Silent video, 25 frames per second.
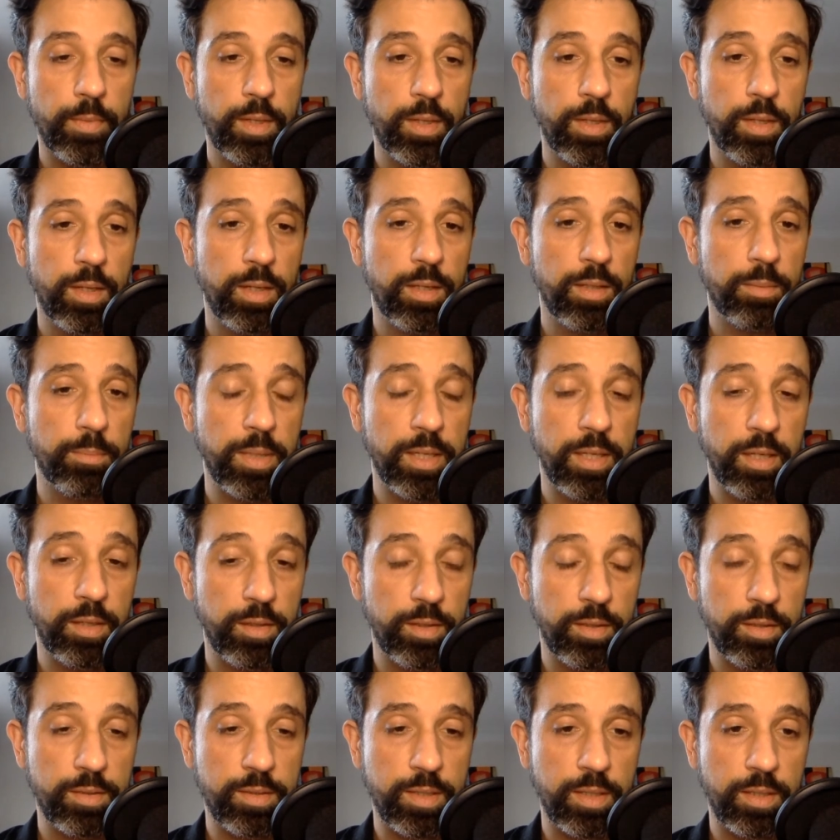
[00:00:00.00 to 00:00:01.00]
many
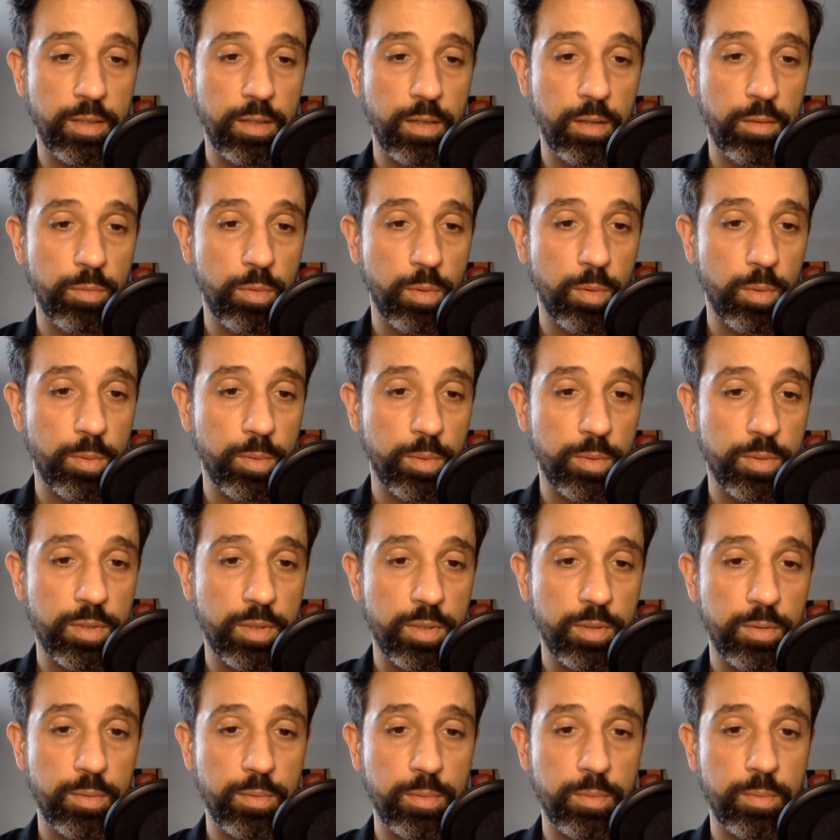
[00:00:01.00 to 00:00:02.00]
things can go wrong.
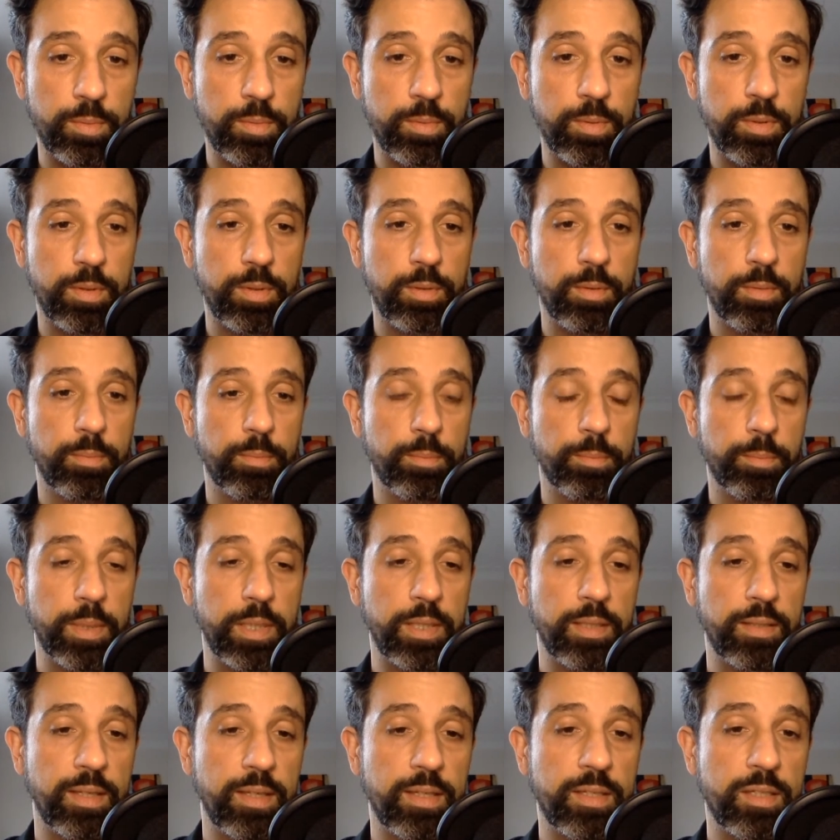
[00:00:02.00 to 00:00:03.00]
But
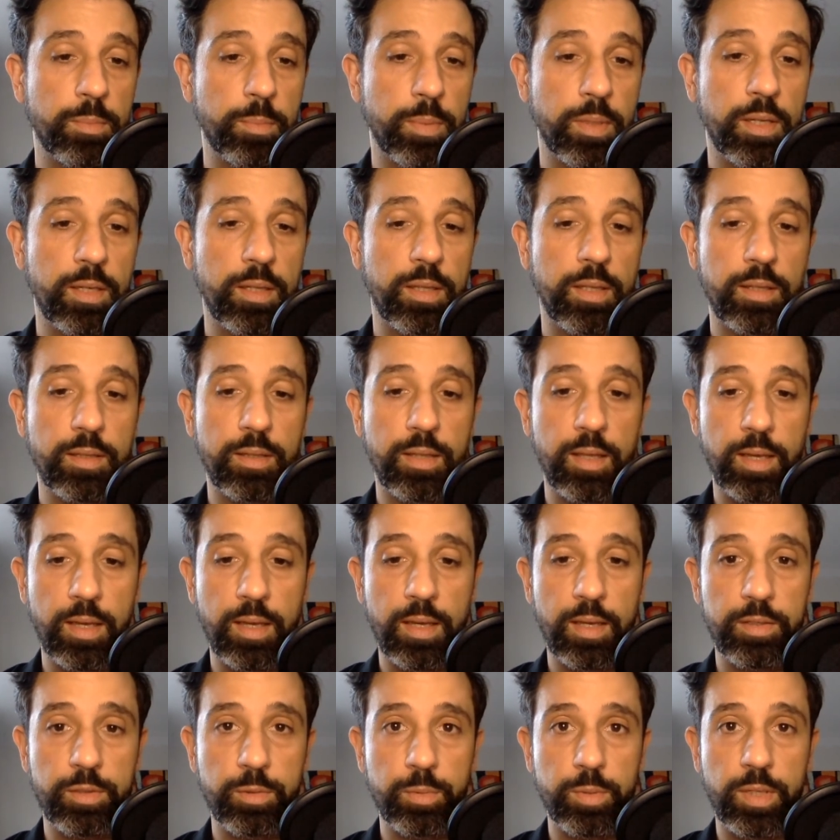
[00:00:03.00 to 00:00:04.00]
it does appear that they
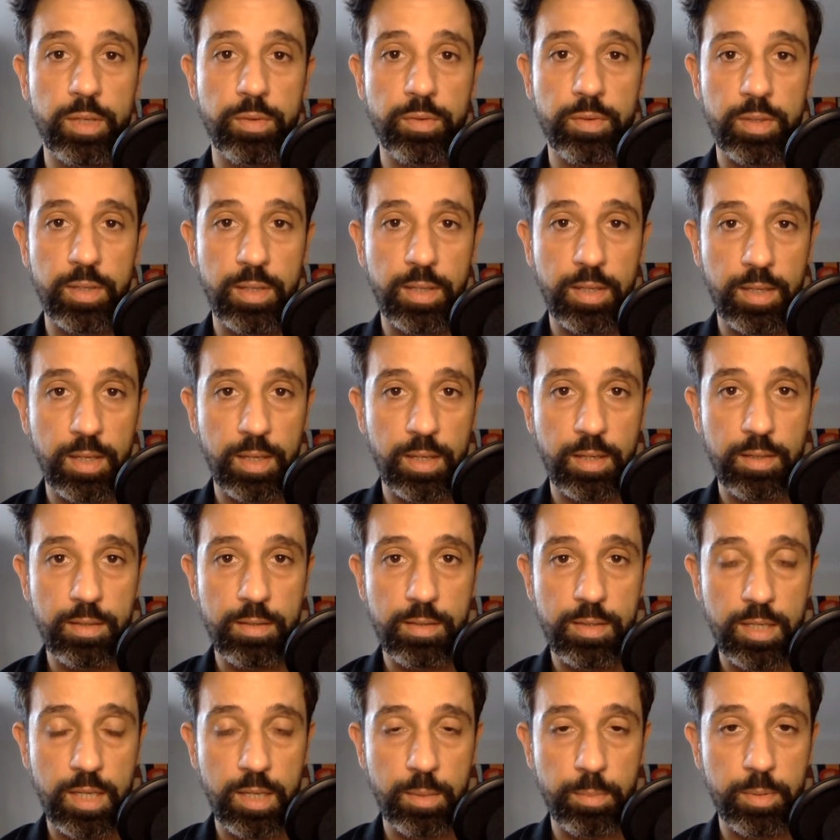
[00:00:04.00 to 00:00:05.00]
are doing everything they can to
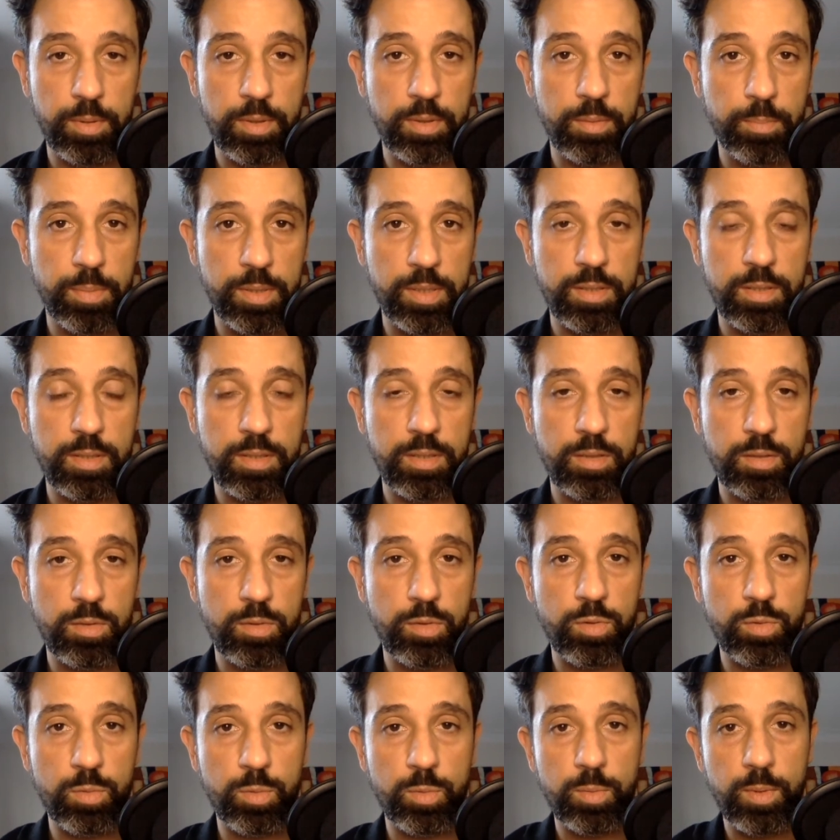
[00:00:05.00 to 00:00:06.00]
keep it business as
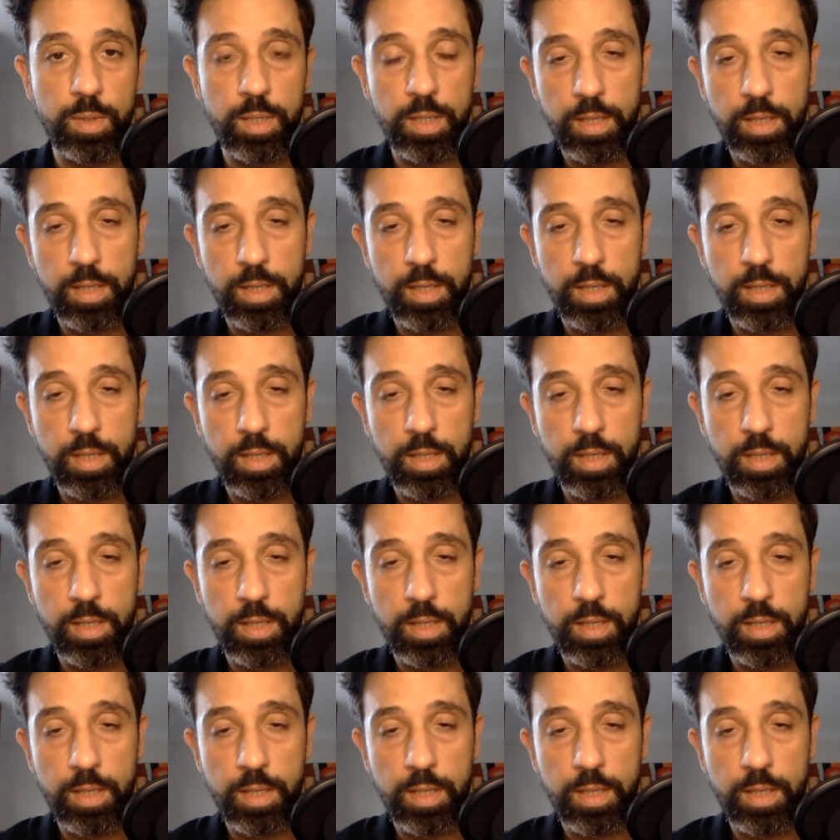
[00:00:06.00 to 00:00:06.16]
usual.